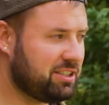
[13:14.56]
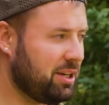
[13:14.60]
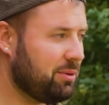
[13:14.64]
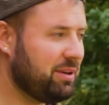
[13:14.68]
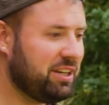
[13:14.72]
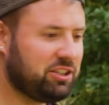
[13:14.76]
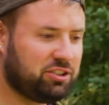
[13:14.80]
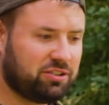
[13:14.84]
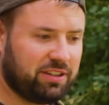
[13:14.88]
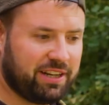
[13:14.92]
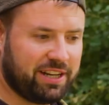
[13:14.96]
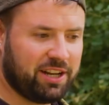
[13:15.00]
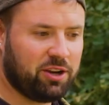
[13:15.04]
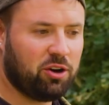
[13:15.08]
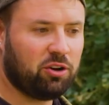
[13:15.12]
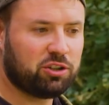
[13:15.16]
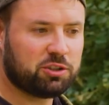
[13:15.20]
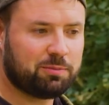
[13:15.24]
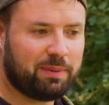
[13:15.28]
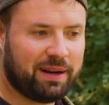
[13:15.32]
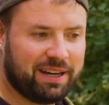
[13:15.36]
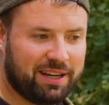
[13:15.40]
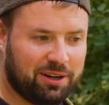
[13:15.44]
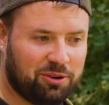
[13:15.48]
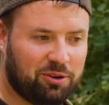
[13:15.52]
So literally you're
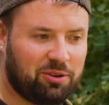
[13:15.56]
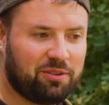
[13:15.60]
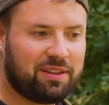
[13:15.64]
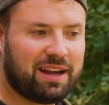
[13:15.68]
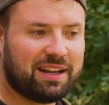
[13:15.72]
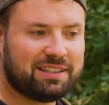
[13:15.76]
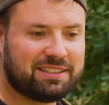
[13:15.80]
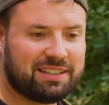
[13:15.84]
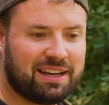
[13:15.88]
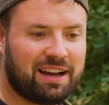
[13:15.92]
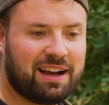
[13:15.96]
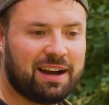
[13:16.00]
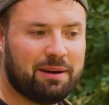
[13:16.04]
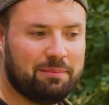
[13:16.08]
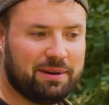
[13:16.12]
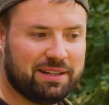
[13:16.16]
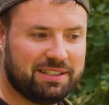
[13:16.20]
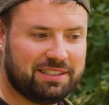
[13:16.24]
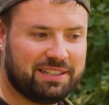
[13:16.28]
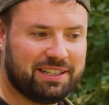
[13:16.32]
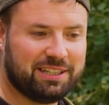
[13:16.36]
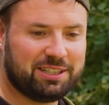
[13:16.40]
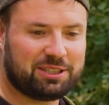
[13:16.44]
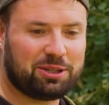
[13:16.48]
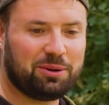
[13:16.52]
spending all that time
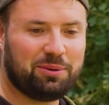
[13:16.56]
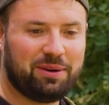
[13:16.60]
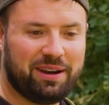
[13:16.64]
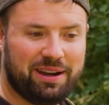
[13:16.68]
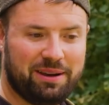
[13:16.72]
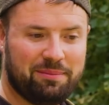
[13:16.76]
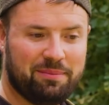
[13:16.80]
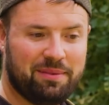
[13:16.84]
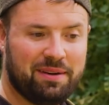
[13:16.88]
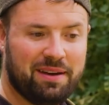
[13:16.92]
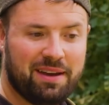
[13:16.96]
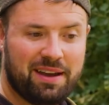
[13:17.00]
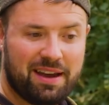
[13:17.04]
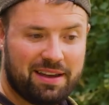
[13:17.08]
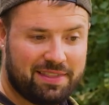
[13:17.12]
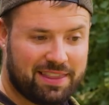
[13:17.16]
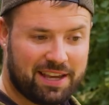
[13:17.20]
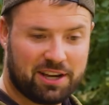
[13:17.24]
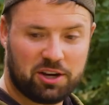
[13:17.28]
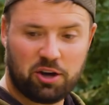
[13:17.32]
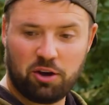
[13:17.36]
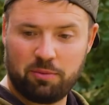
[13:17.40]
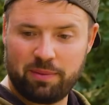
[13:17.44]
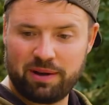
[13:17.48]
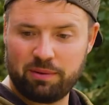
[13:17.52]
into your swim,
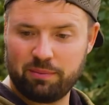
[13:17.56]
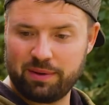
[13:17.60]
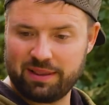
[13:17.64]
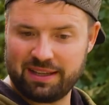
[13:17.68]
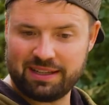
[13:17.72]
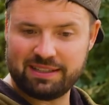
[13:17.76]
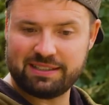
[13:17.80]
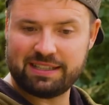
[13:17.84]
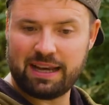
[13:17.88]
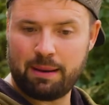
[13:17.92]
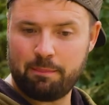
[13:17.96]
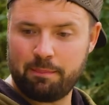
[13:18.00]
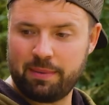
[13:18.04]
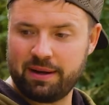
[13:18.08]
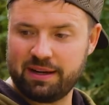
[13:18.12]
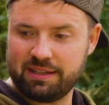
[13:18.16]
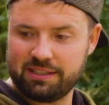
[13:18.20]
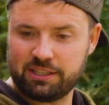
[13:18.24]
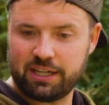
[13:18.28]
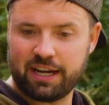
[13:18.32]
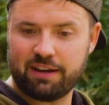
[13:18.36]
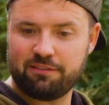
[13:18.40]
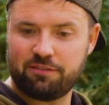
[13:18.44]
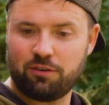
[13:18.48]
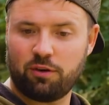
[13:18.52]
they come in within 10
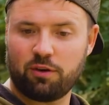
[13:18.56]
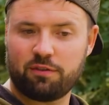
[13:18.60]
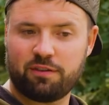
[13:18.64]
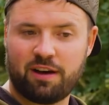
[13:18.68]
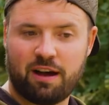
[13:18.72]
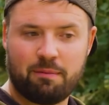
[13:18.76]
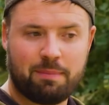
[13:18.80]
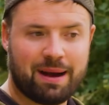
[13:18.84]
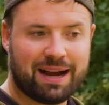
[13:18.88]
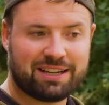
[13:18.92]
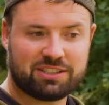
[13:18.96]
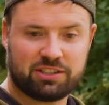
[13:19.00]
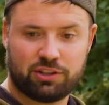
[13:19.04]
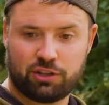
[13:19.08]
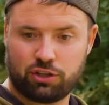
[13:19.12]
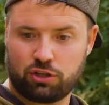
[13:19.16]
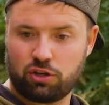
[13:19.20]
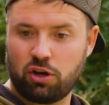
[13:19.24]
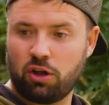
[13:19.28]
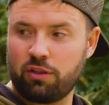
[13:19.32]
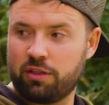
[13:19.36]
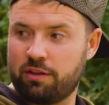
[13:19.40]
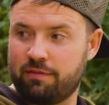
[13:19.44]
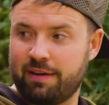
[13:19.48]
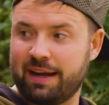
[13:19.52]
minutes, you get 4 or 5 bites and they're
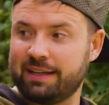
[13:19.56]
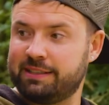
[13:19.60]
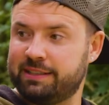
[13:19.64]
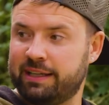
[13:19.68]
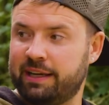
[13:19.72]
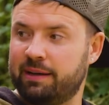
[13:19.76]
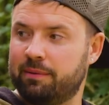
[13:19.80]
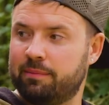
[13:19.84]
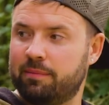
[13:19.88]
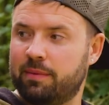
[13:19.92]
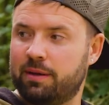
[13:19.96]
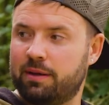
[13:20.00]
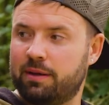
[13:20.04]
gone, they've ate it.